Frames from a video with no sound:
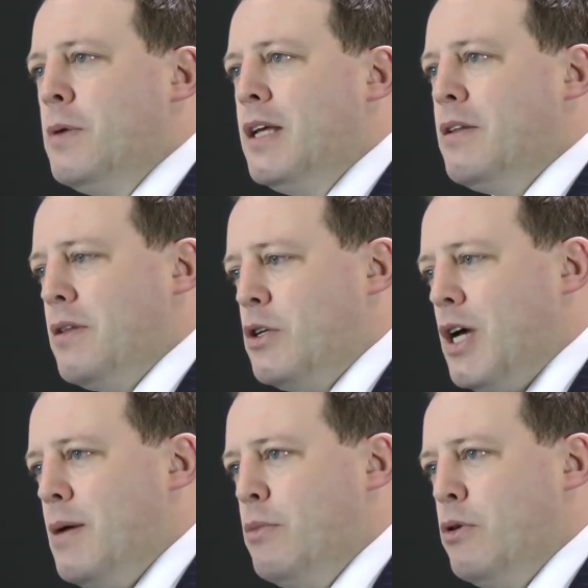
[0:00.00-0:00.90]
either the
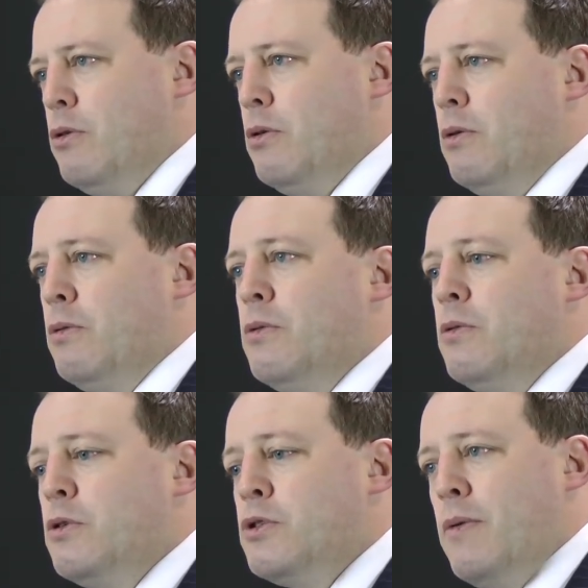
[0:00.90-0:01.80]
chamber or
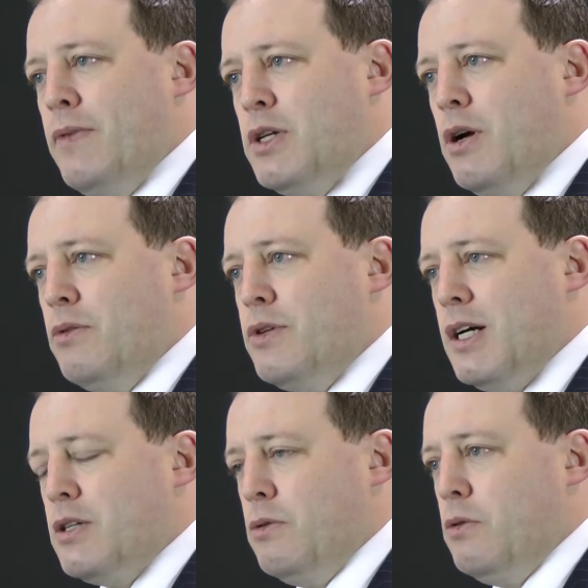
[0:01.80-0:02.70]
some of its
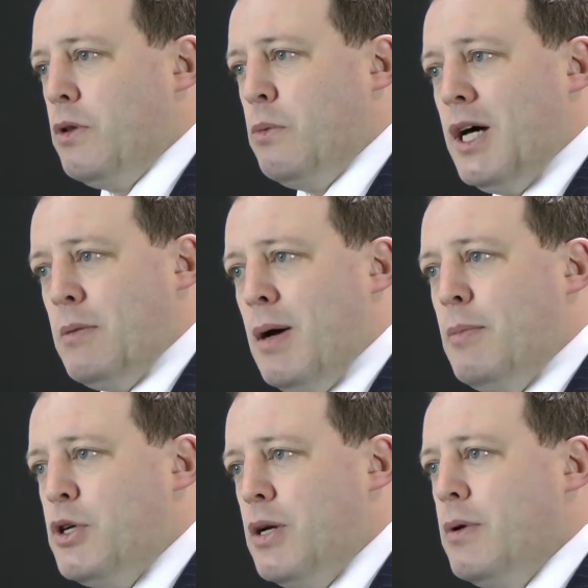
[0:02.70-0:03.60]
contacts or the wider
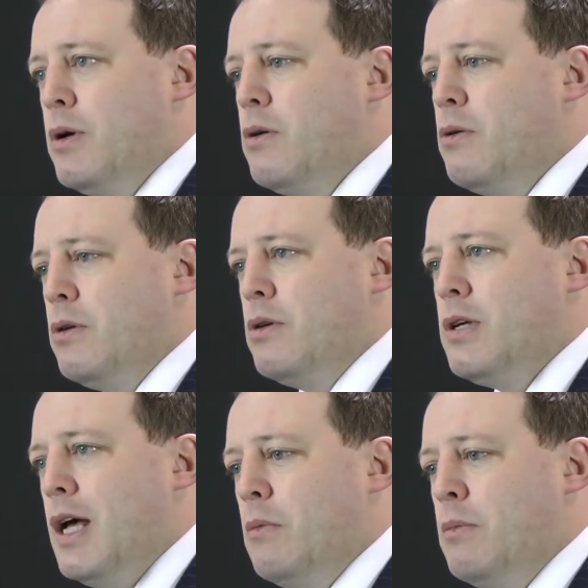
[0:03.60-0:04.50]
membership
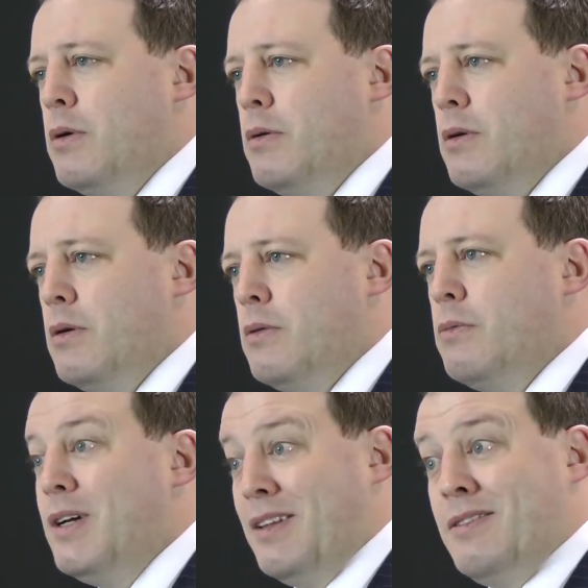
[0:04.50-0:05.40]
couldn't help
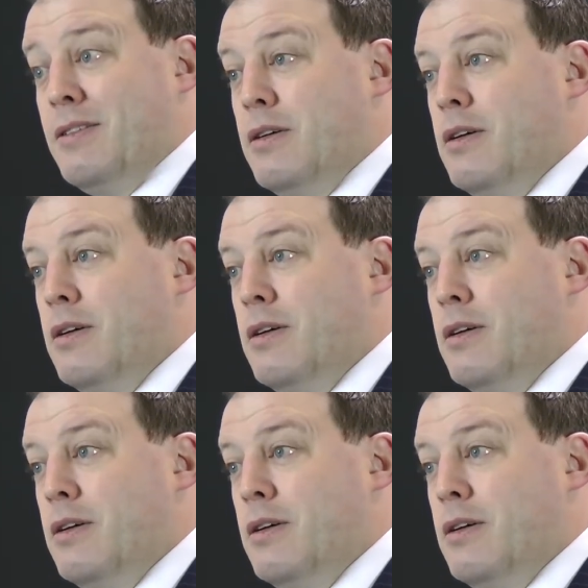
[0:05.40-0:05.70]
with.